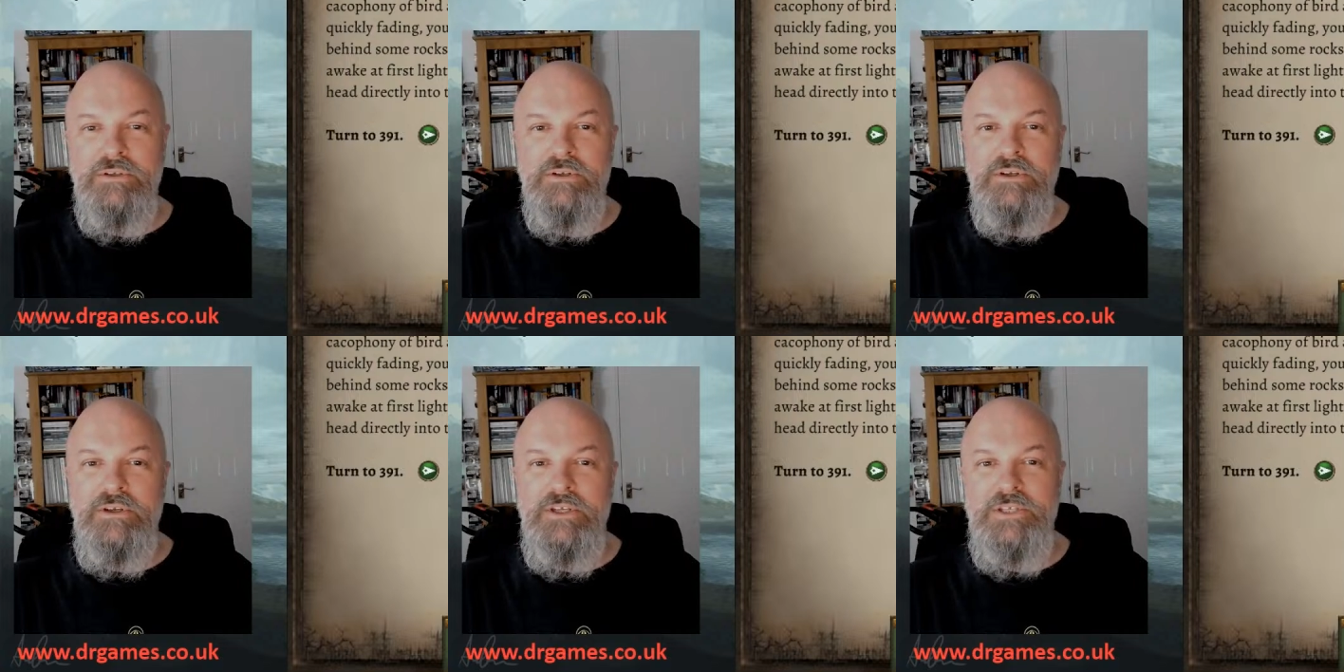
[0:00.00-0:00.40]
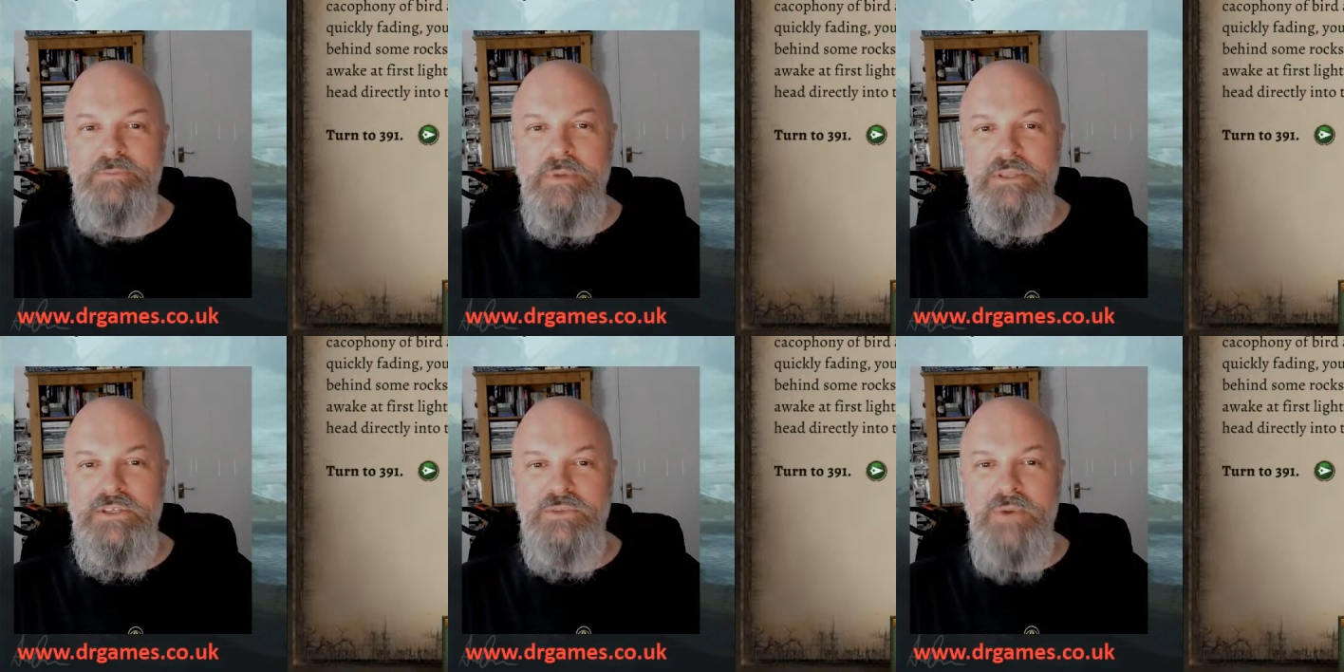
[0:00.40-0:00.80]
has
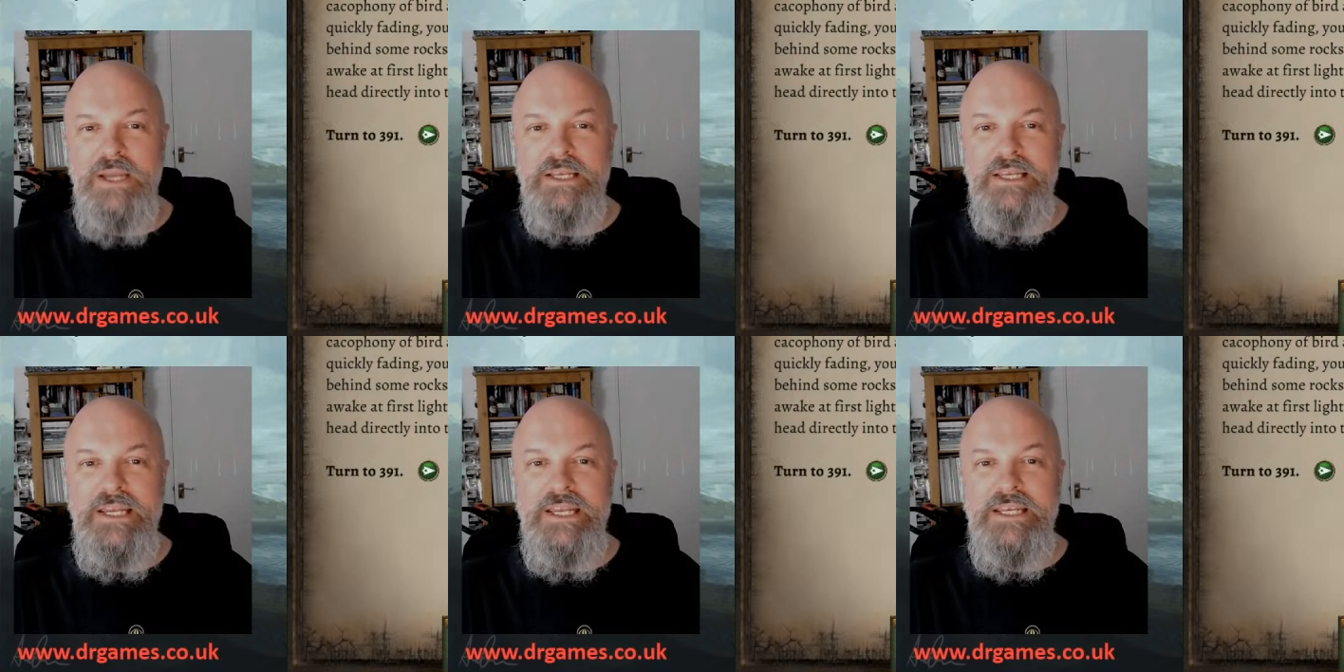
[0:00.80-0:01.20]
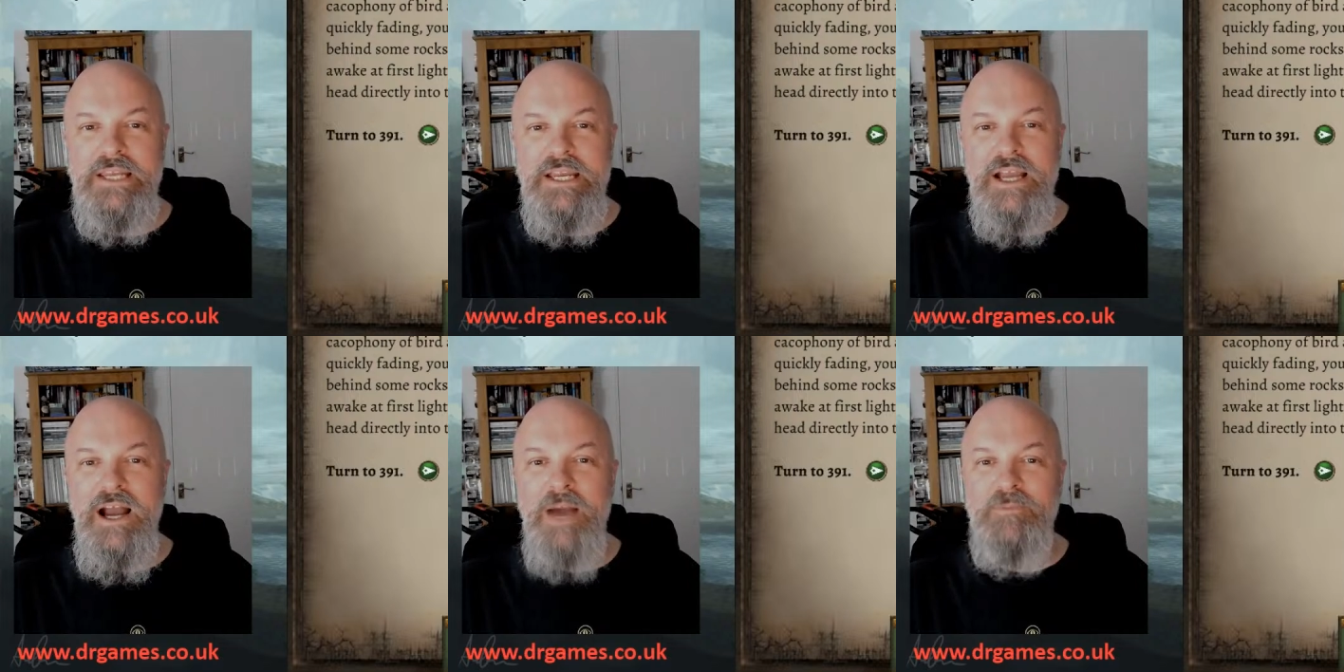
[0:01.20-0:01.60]
been this way,
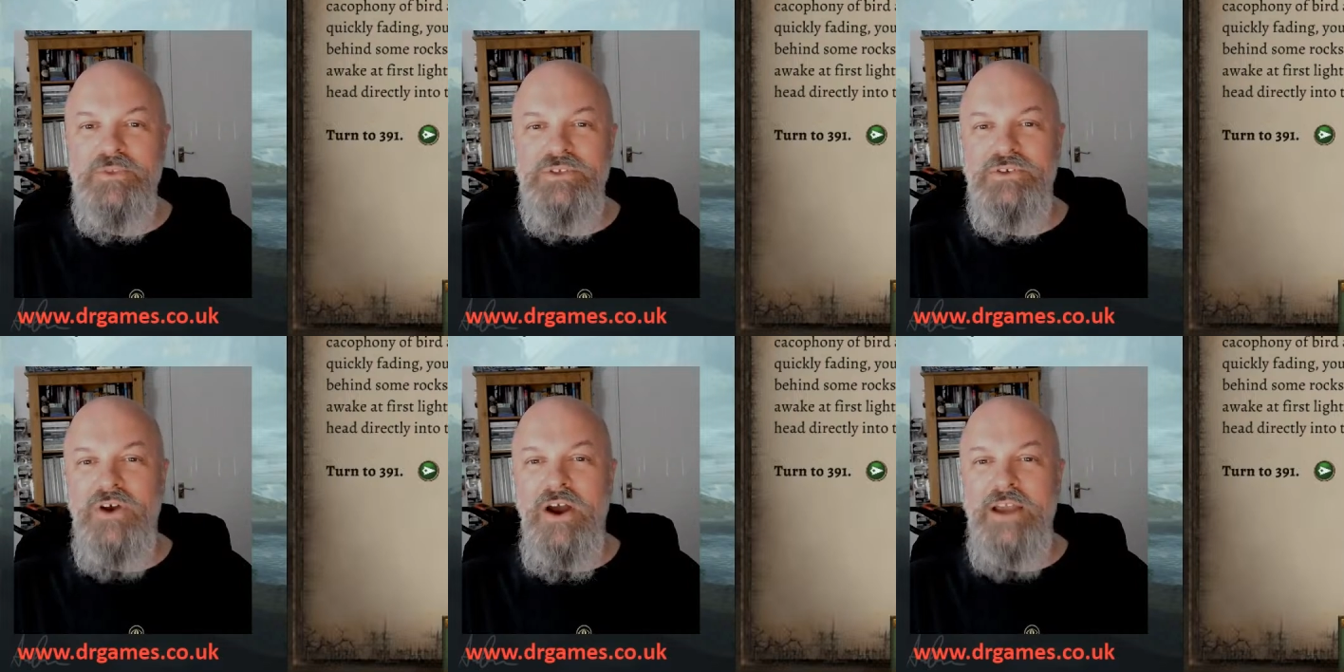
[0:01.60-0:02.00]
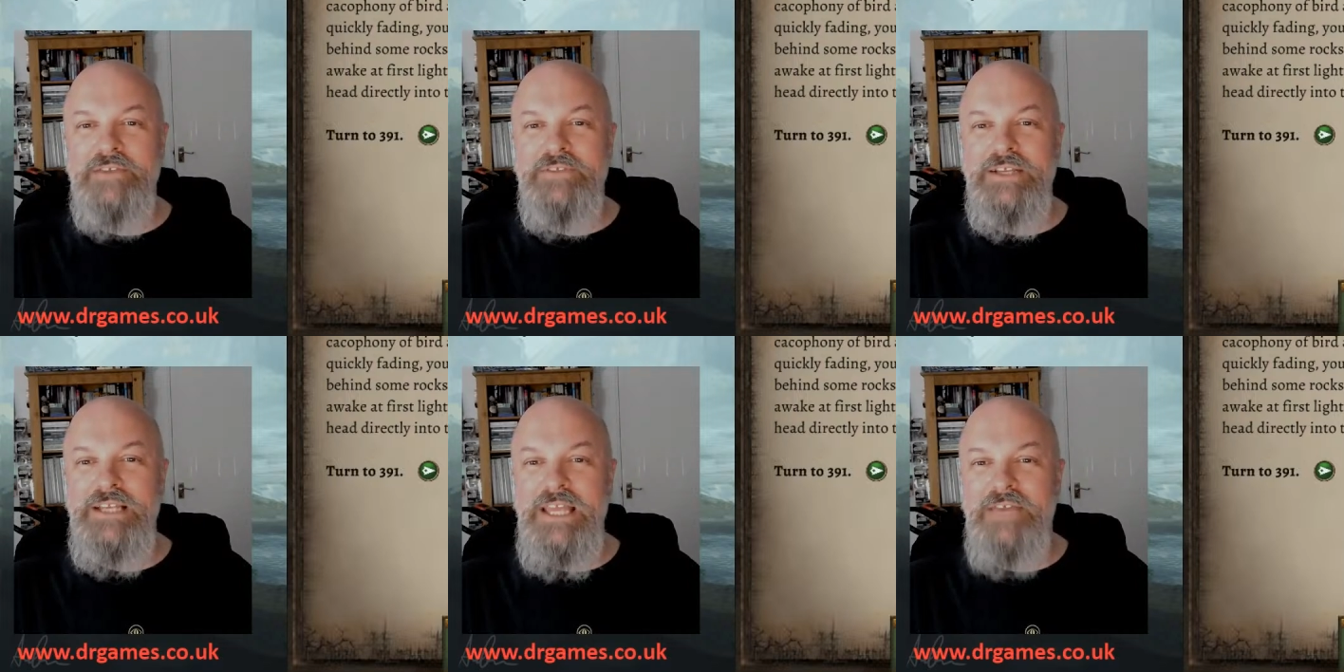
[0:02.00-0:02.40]
leading up the side of the
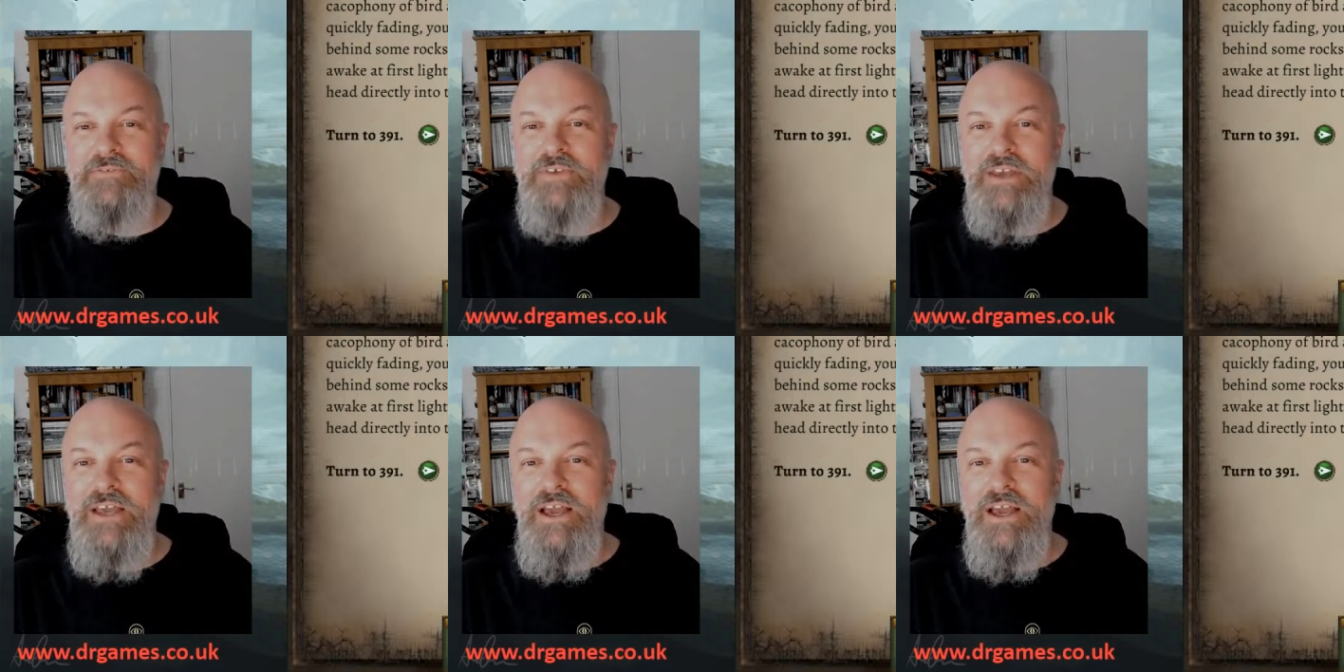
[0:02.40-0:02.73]
cliff.